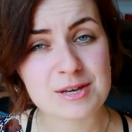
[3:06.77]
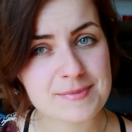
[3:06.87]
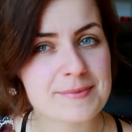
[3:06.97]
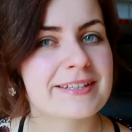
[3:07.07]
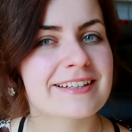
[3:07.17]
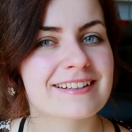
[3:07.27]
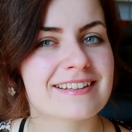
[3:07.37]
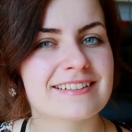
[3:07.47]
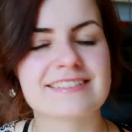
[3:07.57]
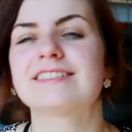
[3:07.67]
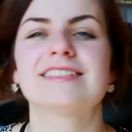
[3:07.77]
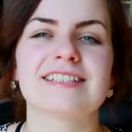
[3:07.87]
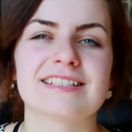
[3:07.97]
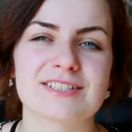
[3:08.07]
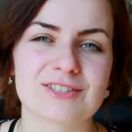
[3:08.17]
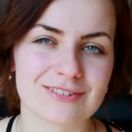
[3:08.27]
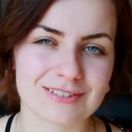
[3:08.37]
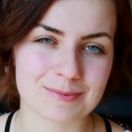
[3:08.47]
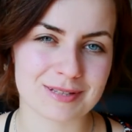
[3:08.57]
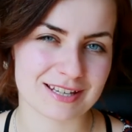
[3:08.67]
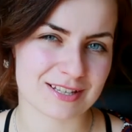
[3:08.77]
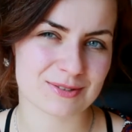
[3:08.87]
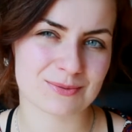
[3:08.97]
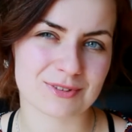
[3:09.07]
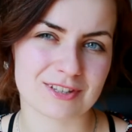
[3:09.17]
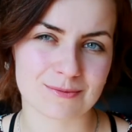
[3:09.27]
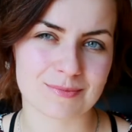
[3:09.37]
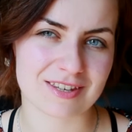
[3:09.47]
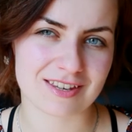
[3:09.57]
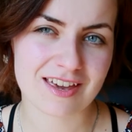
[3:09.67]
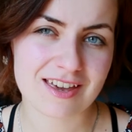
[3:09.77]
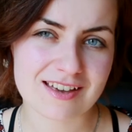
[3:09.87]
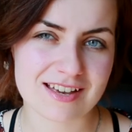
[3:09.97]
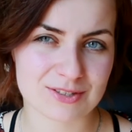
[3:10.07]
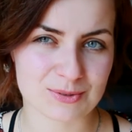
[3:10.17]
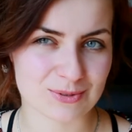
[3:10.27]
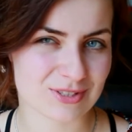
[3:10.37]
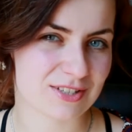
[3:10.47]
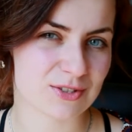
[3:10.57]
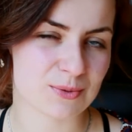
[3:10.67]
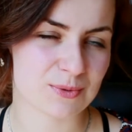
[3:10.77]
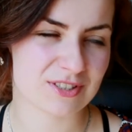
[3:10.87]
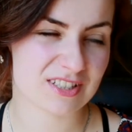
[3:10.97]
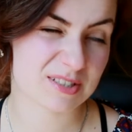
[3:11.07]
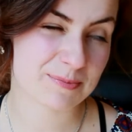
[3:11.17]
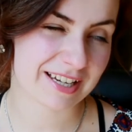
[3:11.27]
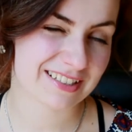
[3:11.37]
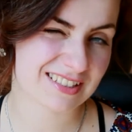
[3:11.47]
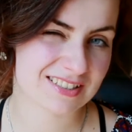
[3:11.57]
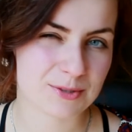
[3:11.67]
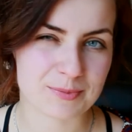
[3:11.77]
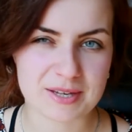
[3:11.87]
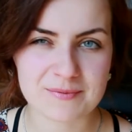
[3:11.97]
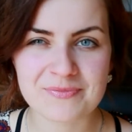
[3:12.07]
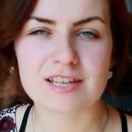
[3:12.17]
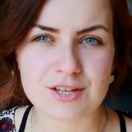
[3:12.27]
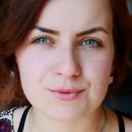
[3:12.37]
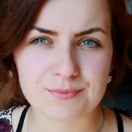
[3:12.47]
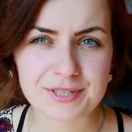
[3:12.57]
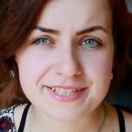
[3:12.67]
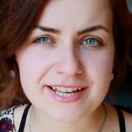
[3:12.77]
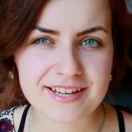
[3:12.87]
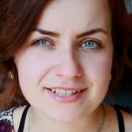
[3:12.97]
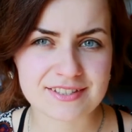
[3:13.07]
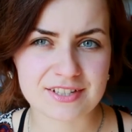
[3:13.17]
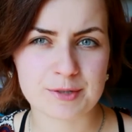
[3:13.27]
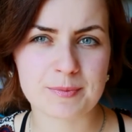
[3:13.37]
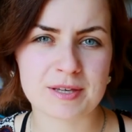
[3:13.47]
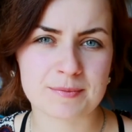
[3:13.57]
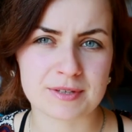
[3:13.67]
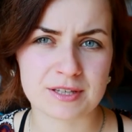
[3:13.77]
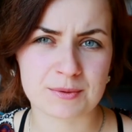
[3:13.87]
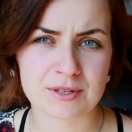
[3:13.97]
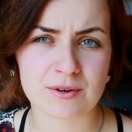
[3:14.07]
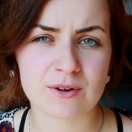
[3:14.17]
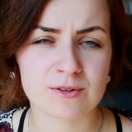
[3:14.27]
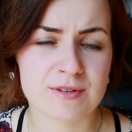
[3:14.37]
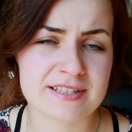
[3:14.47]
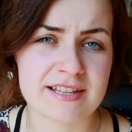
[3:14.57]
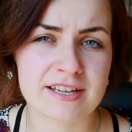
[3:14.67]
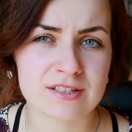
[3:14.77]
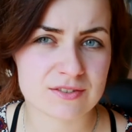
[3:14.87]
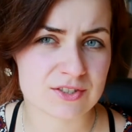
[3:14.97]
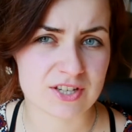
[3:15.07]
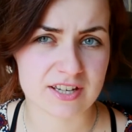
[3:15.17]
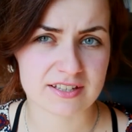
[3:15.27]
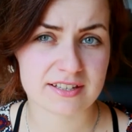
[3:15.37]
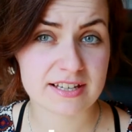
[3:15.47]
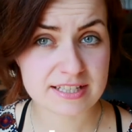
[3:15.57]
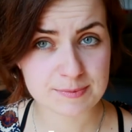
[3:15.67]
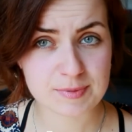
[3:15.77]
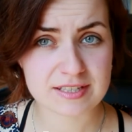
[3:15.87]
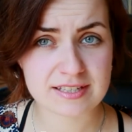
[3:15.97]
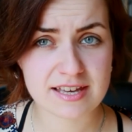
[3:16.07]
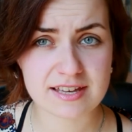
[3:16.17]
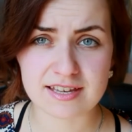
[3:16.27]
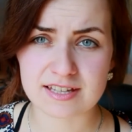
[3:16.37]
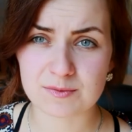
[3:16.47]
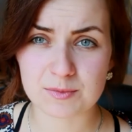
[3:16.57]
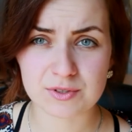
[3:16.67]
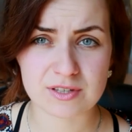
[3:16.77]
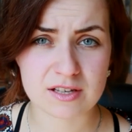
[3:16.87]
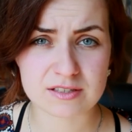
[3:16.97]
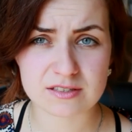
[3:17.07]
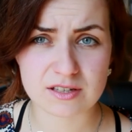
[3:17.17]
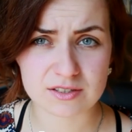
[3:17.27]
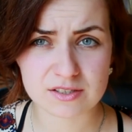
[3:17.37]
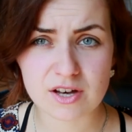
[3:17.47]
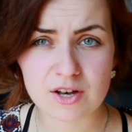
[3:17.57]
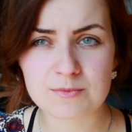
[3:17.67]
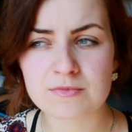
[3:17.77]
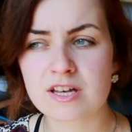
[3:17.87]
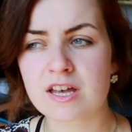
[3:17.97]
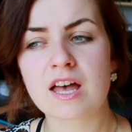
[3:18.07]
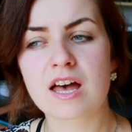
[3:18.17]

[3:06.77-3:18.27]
Maybe the cleanliness of the place wouldn't be as good as you would expect it to be. Besides Airbnb, we always like to check Expedia and bookings.com.